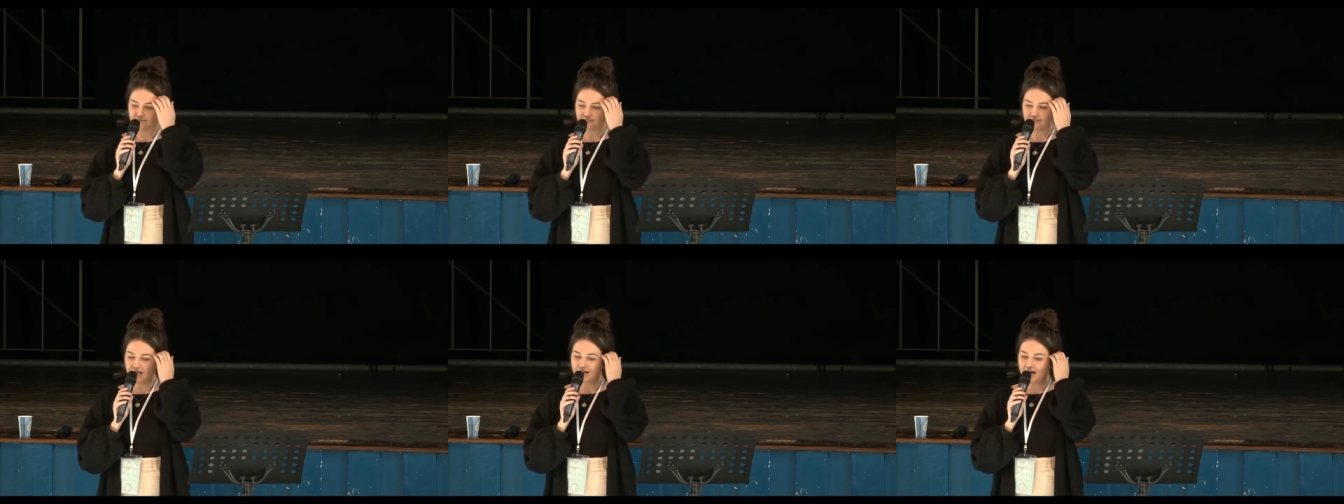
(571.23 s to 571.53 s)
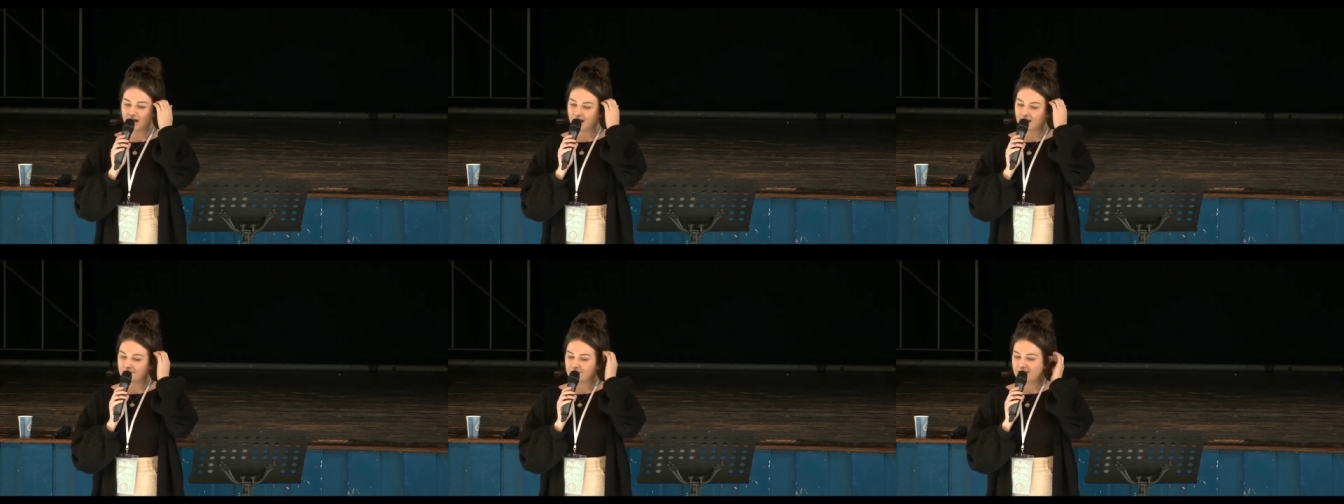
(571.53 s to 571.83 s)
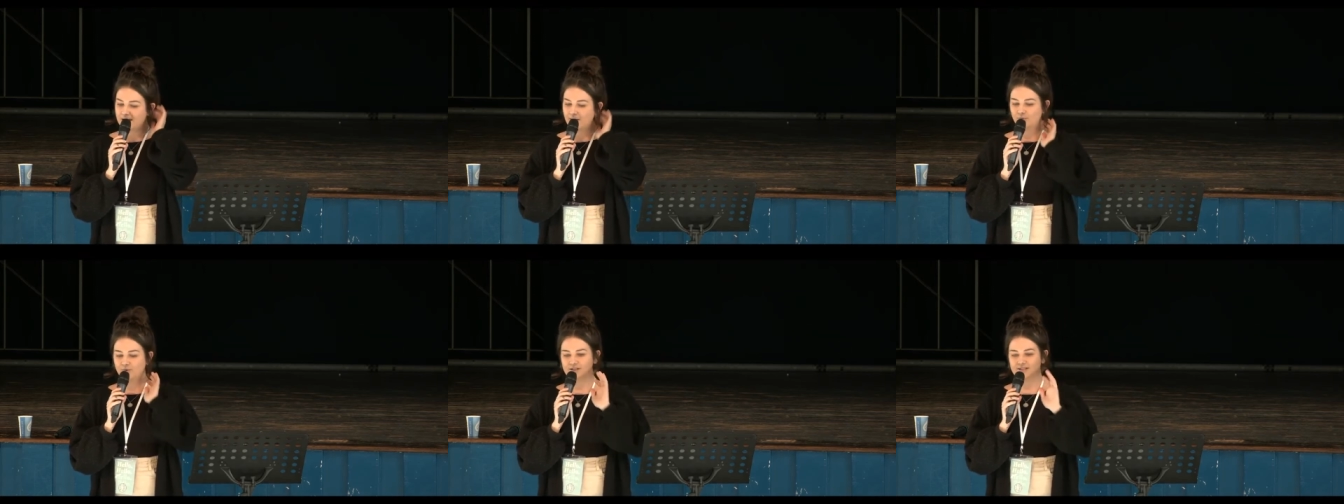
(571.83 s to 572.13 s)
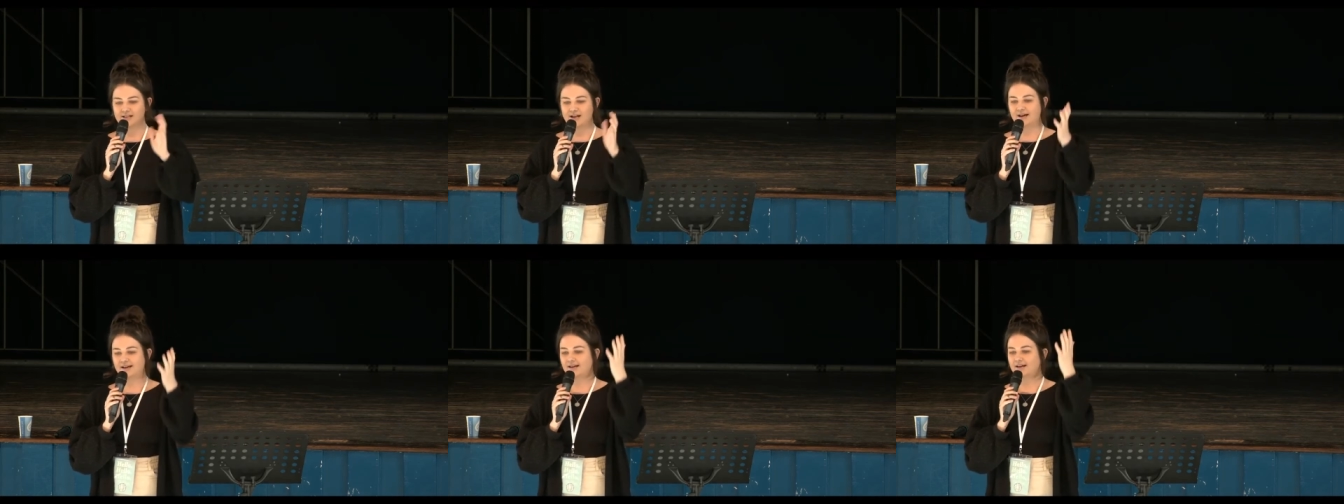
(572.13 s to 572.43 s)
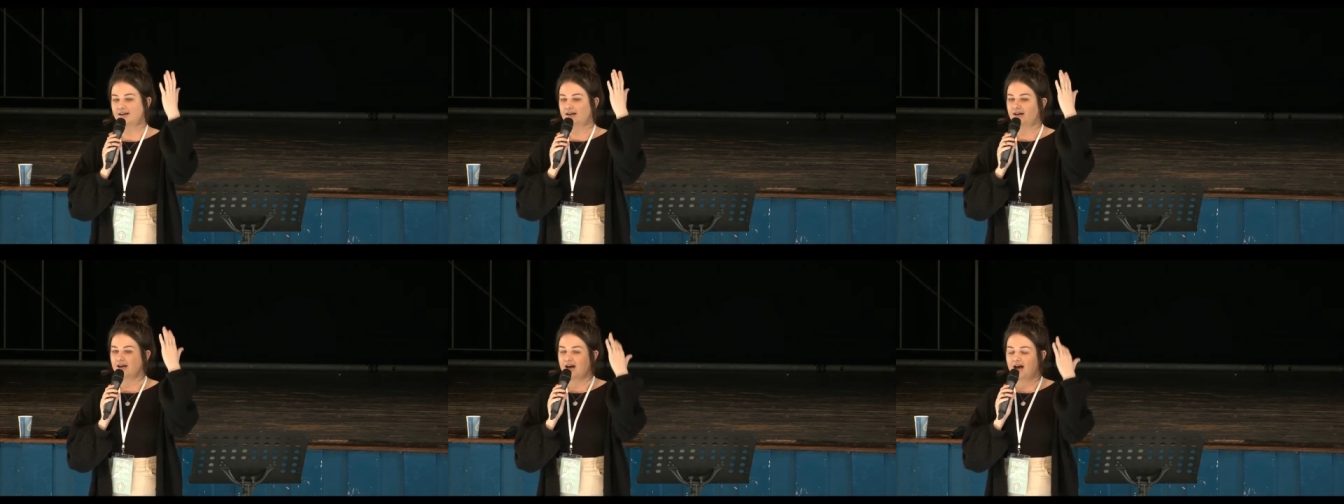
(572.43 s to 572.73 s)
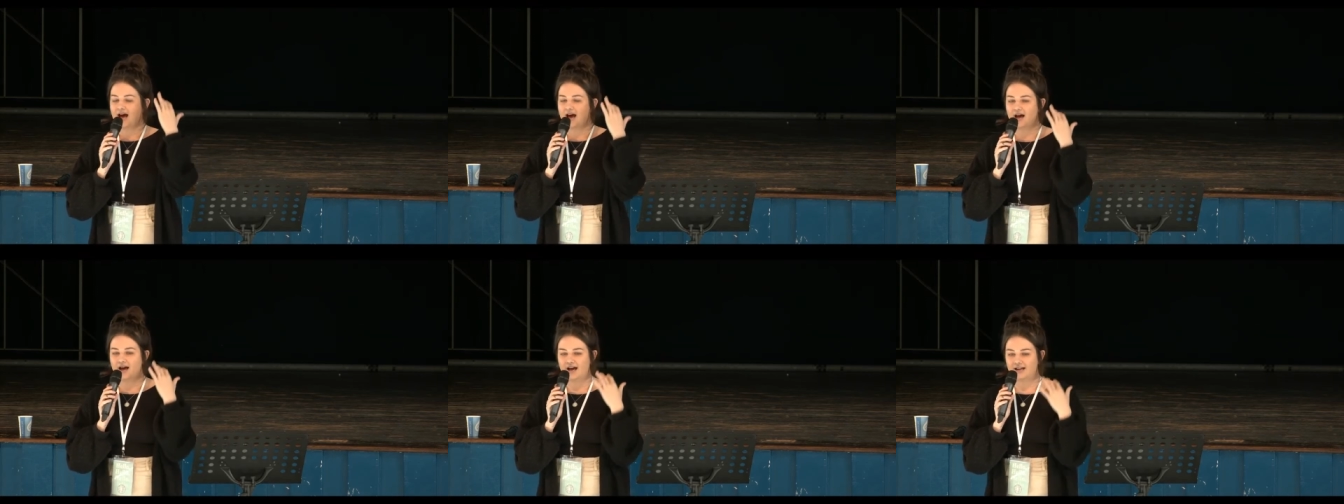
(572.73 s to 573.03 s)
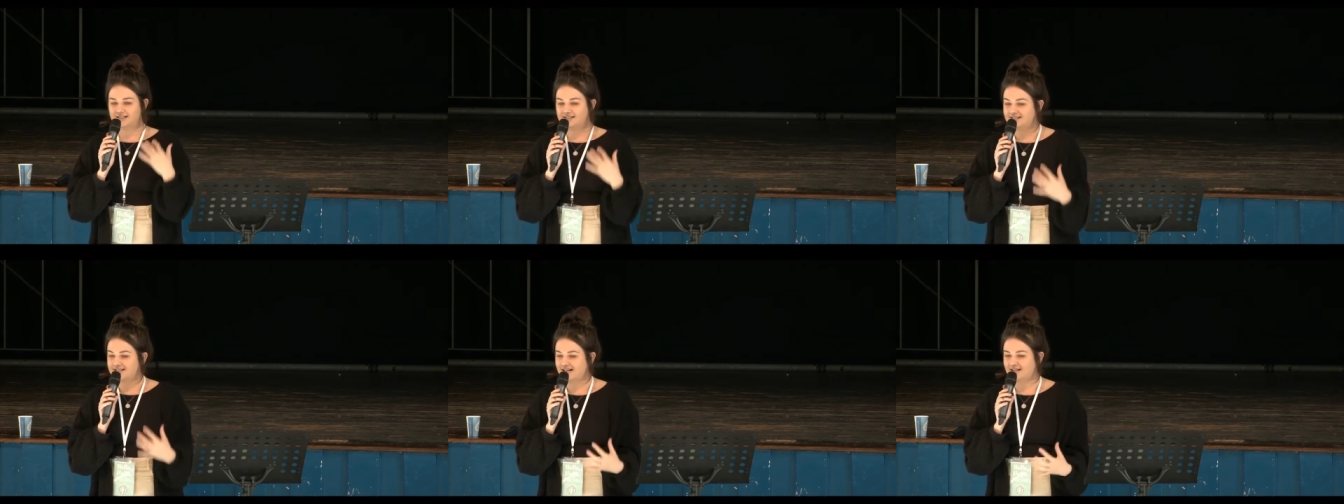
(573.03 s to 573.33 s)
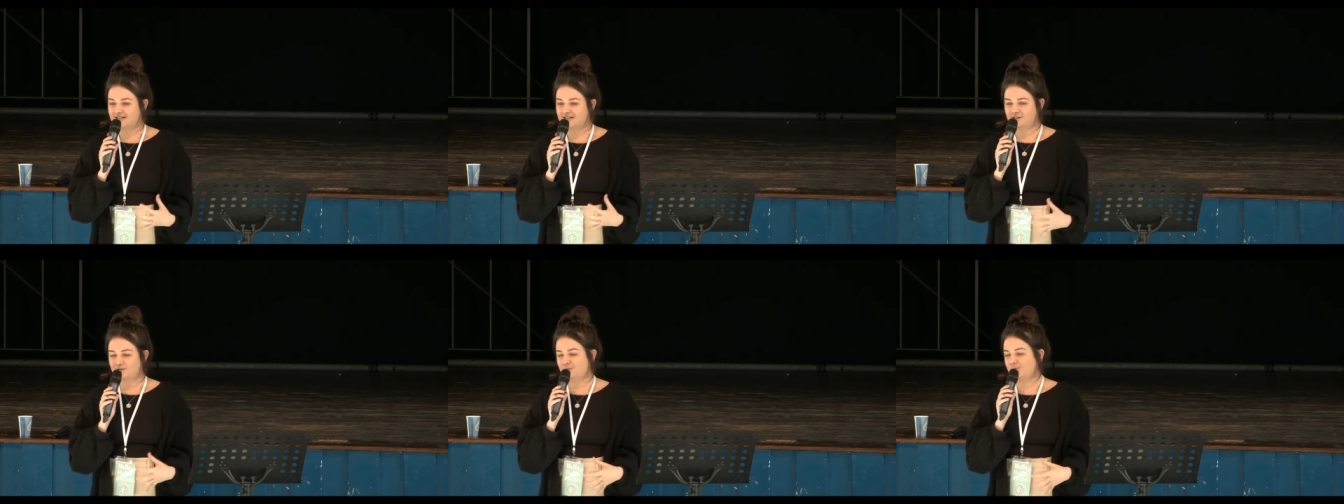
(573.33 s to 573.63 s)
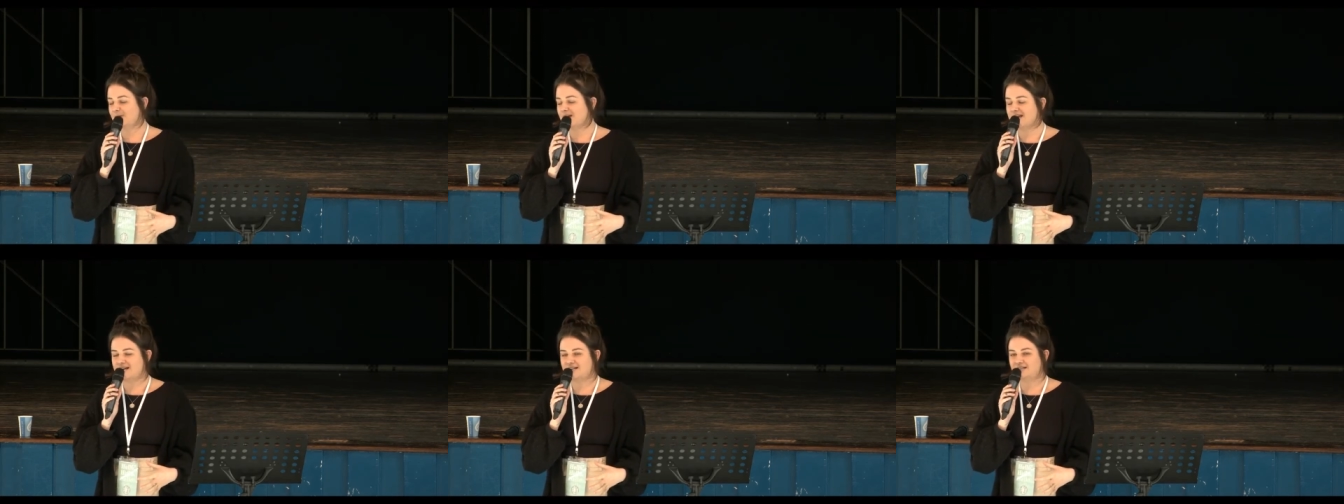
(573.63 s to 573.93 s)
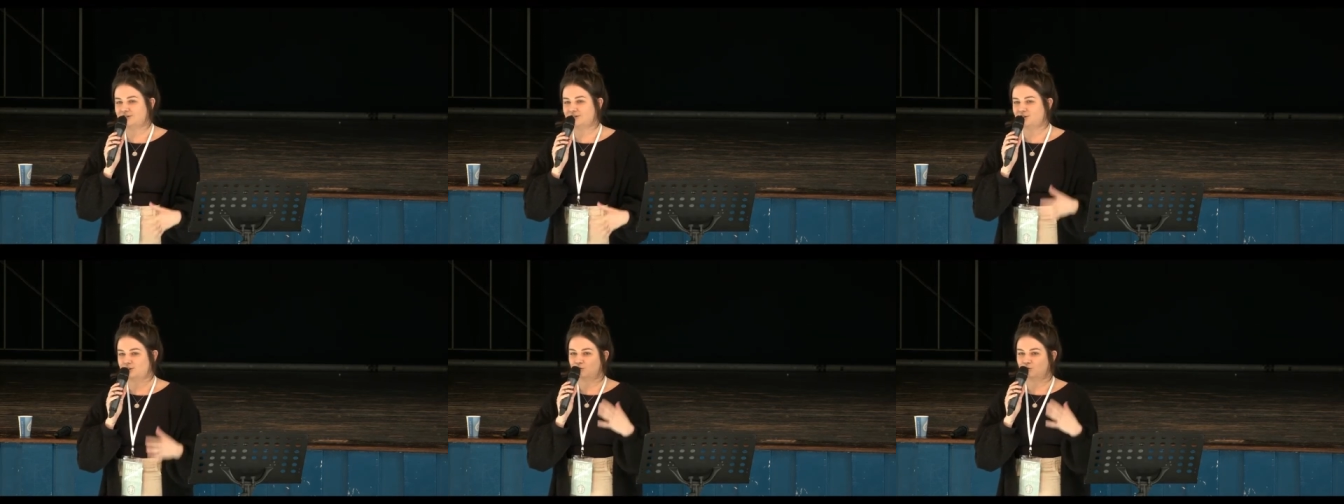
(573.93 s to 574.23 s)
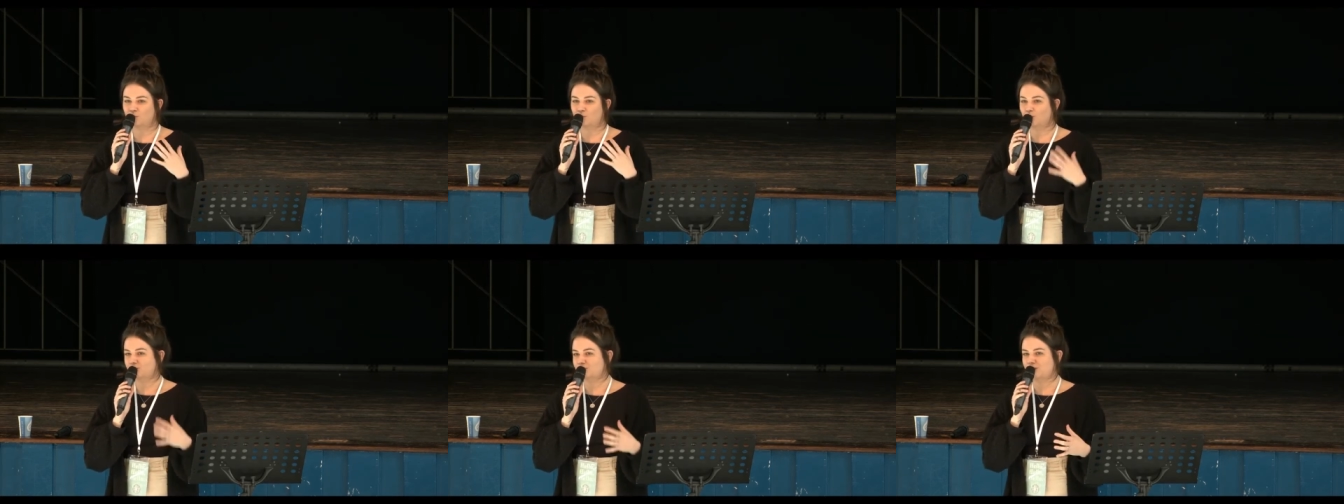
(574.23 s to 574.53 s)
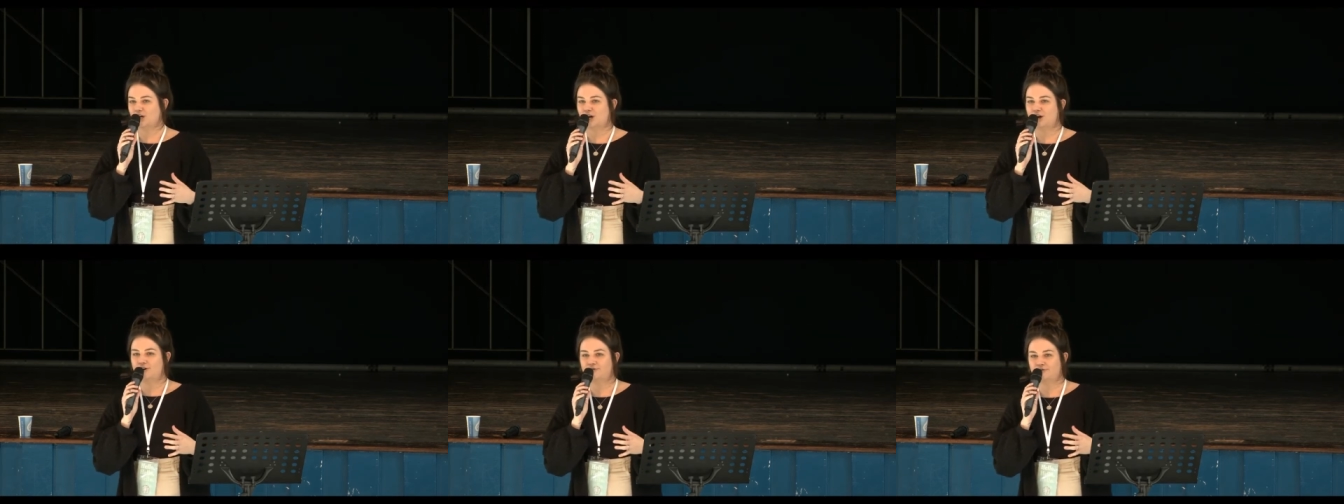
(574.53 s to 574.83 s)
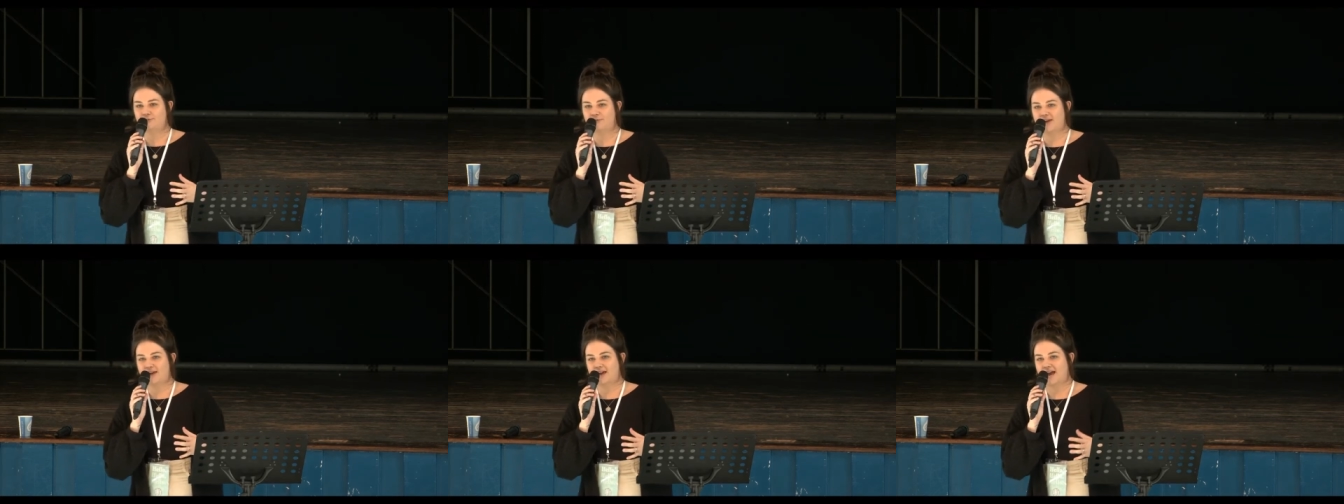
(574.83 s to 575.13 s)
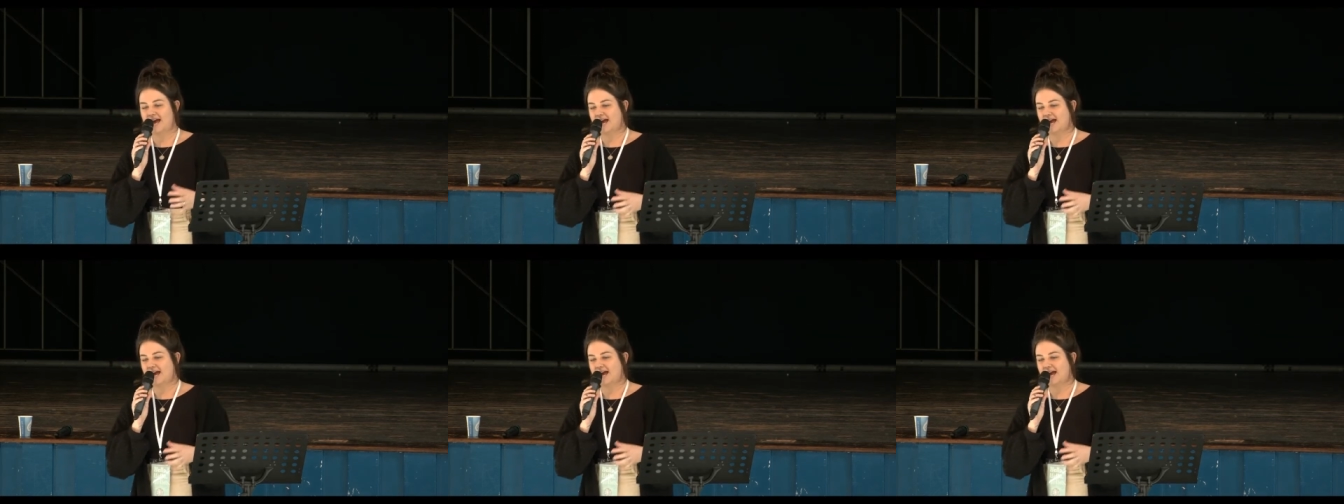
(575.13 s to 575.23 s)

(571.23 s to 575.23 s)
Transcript: Um, it was like a sense of peace just washing over me.